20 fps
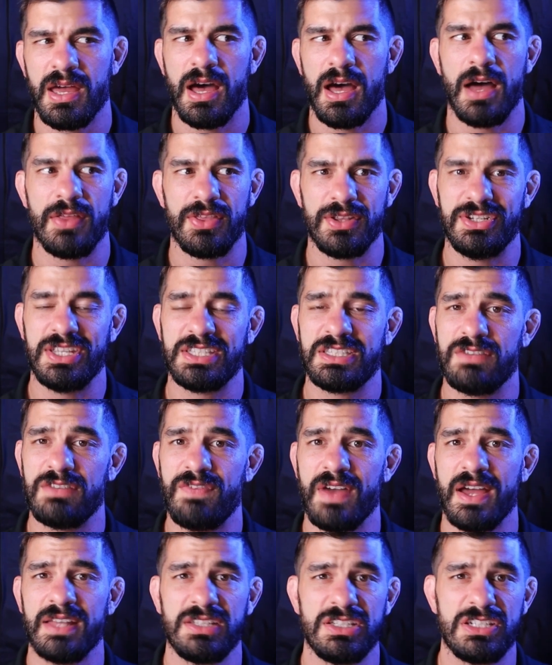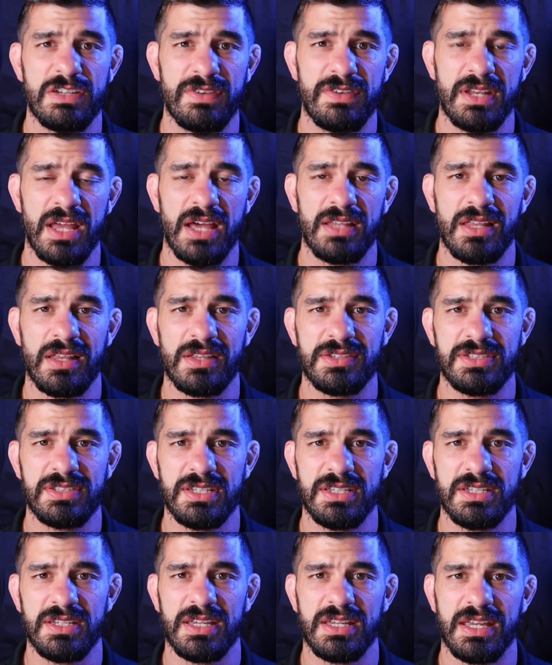The disadvantage of an
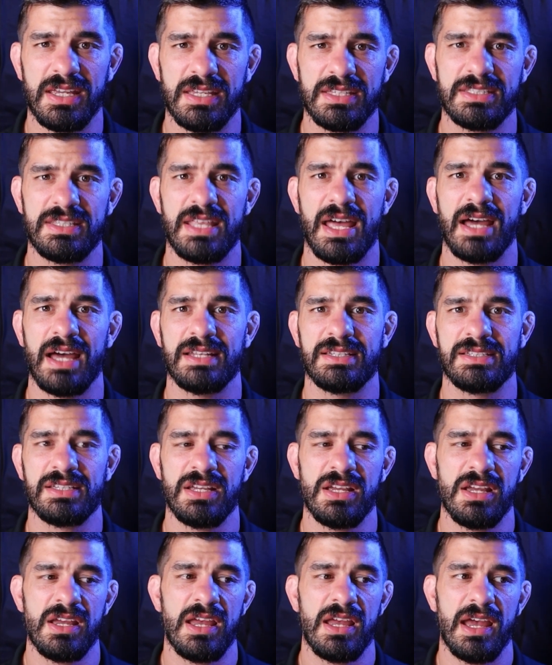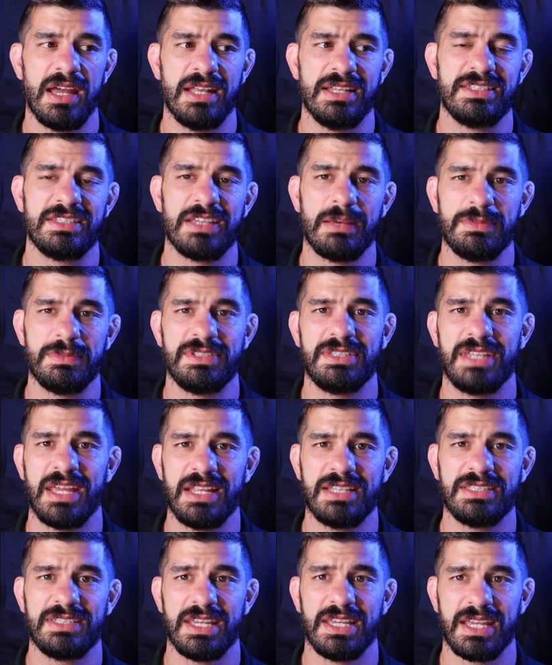LLC is that in some
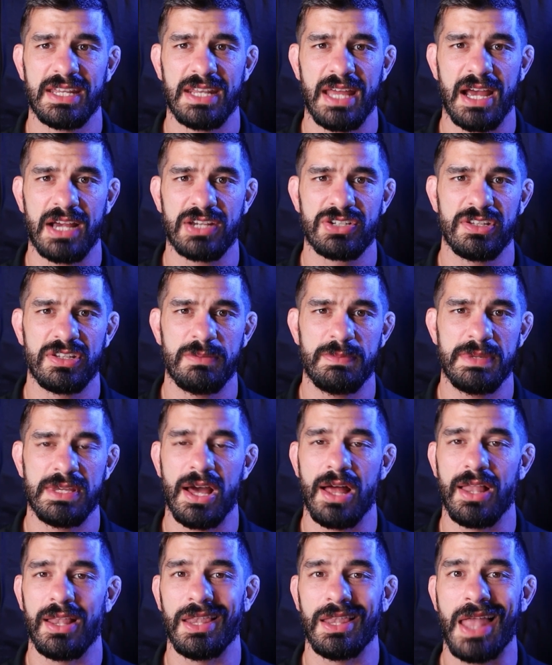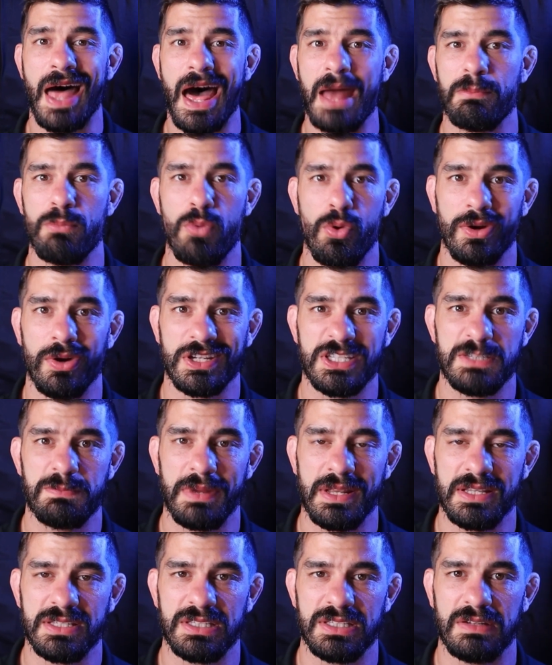states, it can actually be a lot more
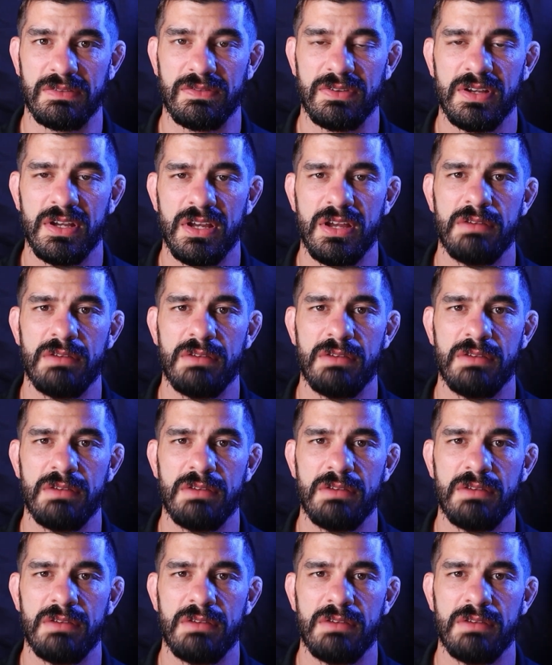expensive.